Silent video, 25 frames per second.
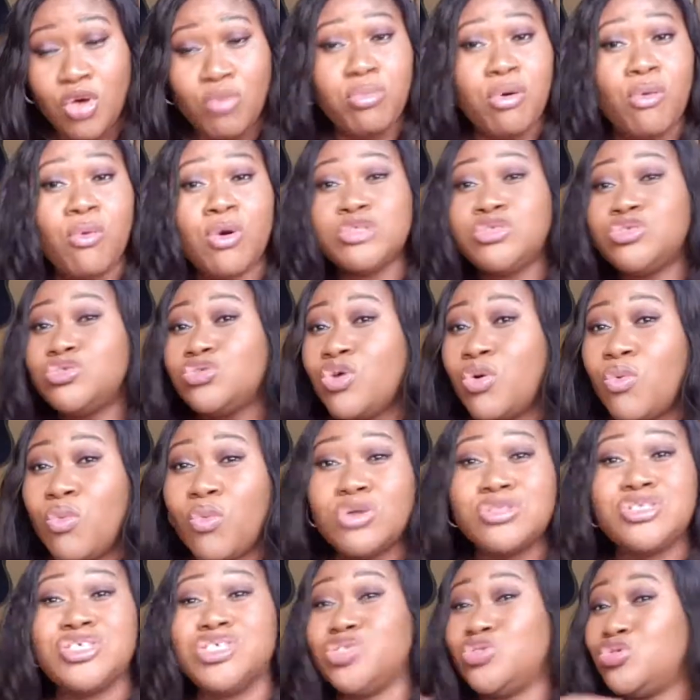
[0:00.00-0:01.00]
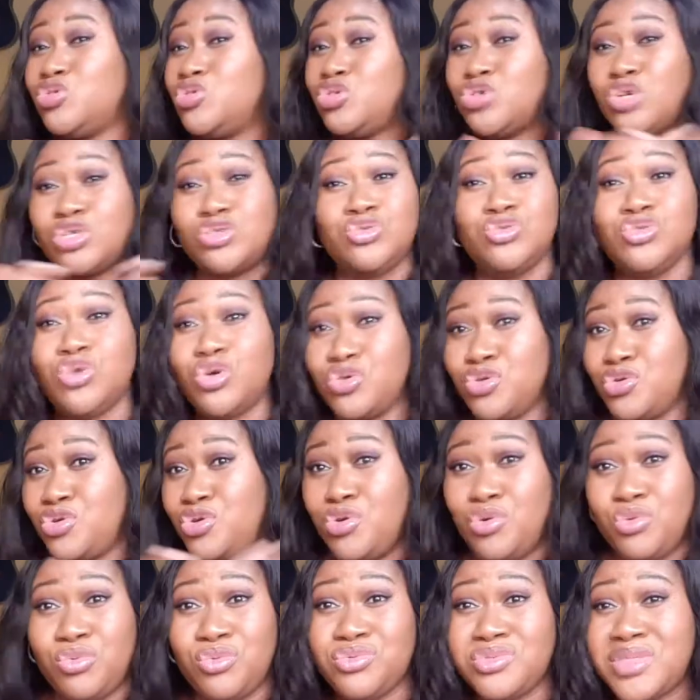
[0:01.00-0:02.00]
But what you don't want is to just not
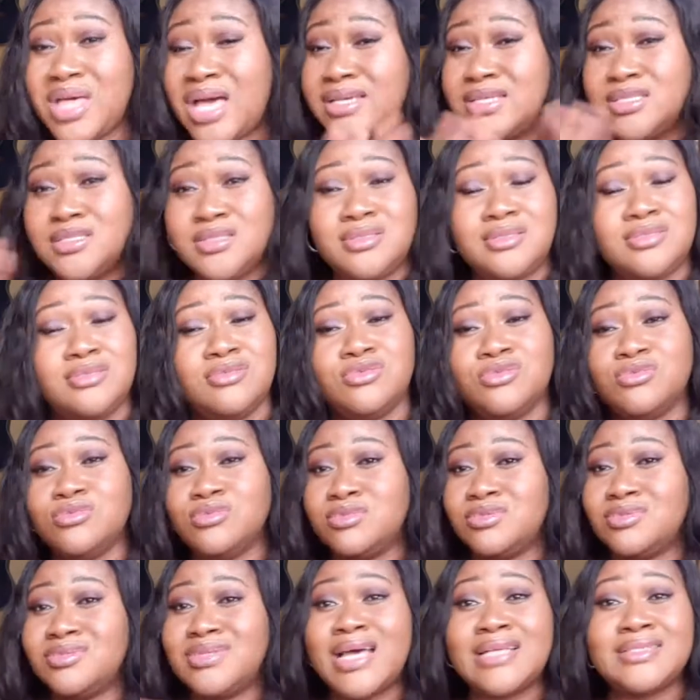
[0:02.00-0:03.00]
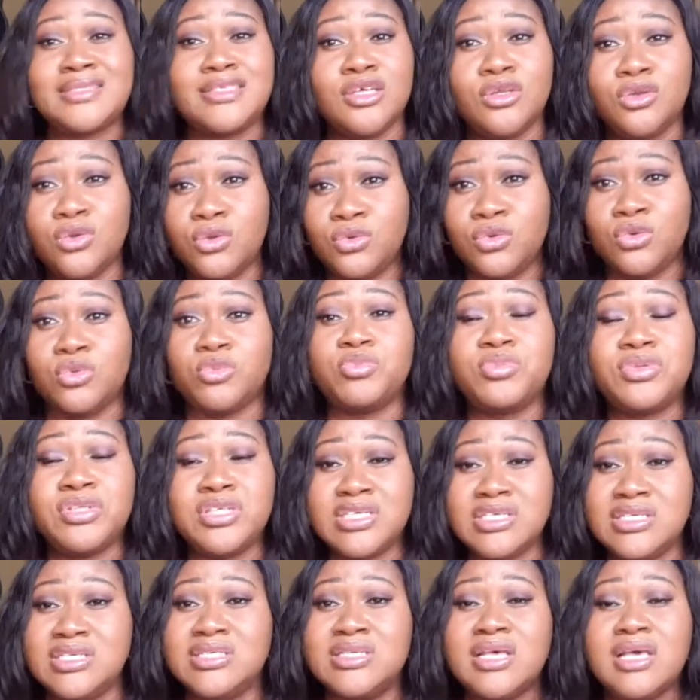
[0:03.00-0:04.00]
know. That's a no-no.
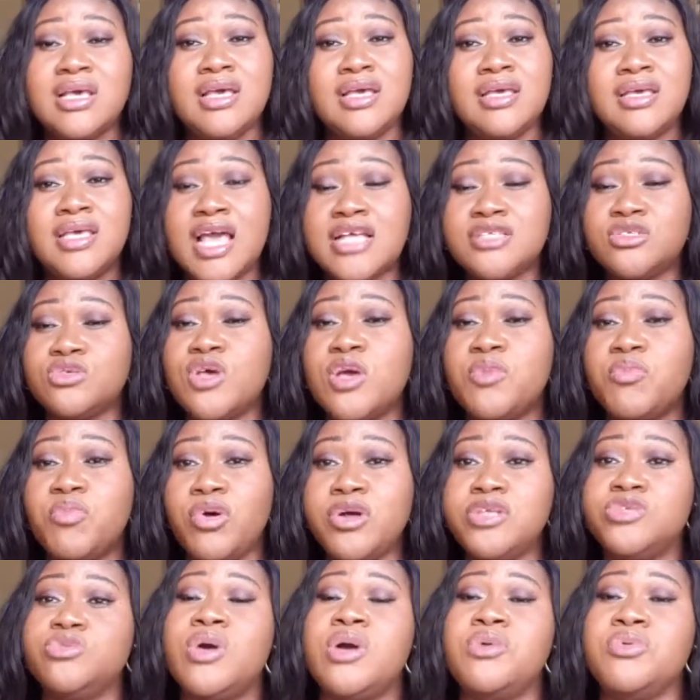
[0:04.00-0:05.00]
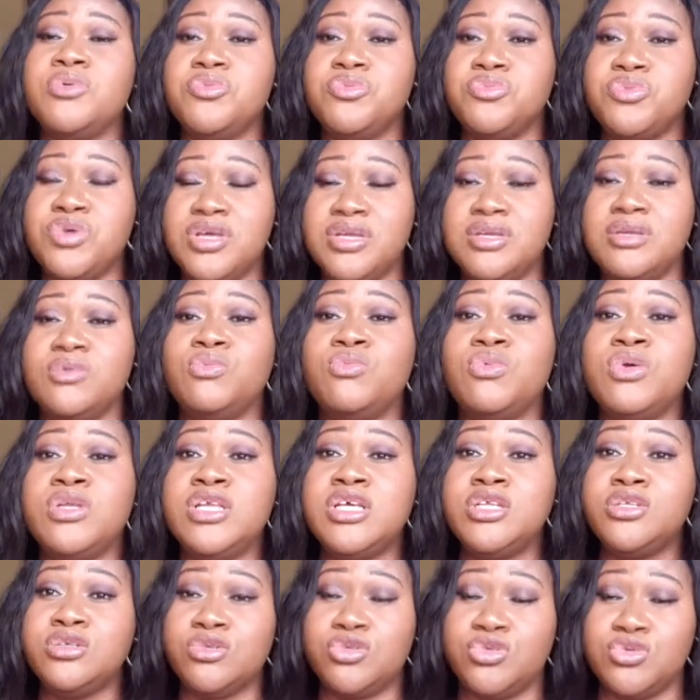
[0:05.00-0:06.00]
Please get to a point where we read. We
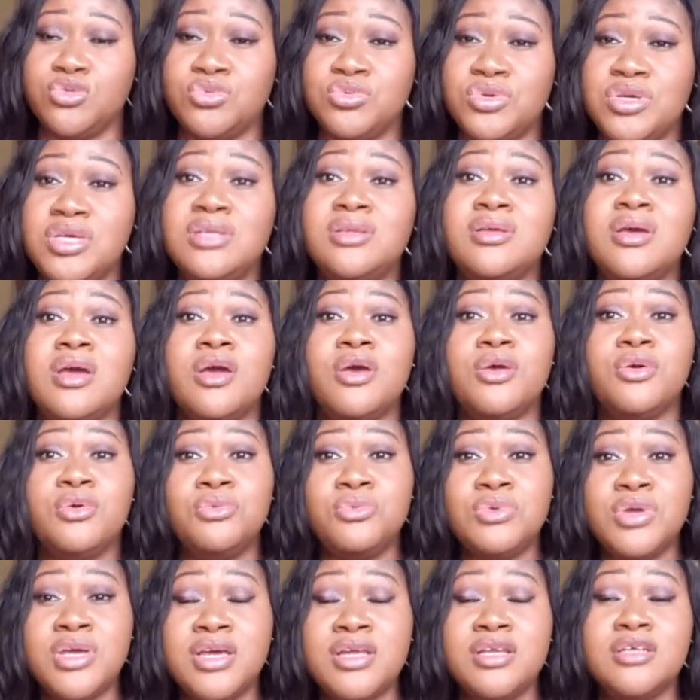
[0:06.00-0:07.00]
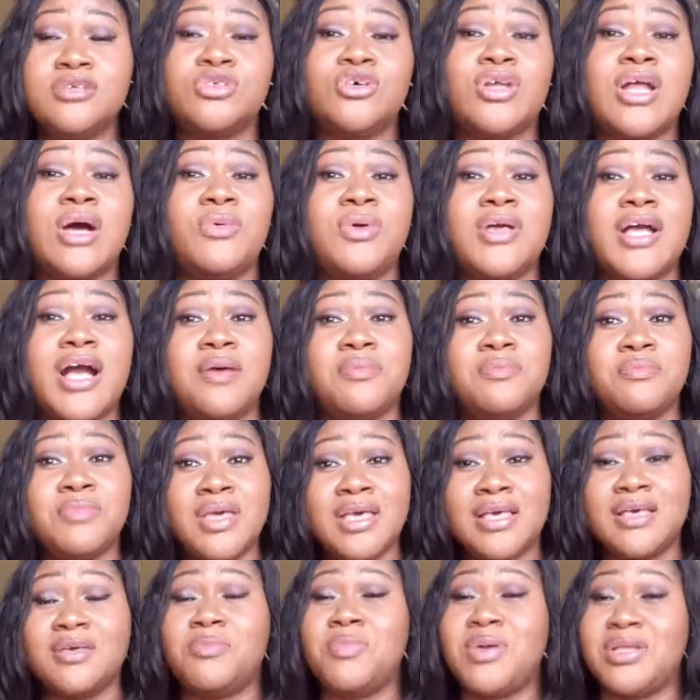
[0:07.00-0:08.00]
need you to read so that we can
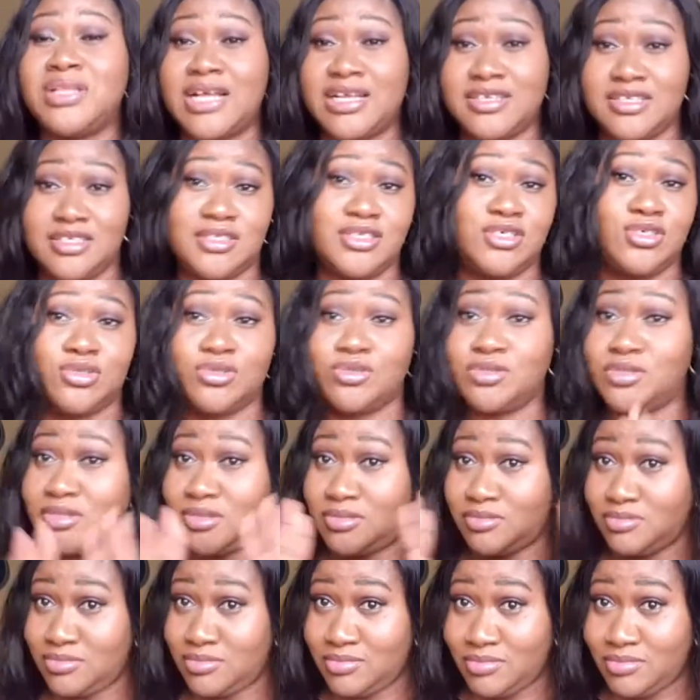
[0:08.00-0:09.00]
make better decisions.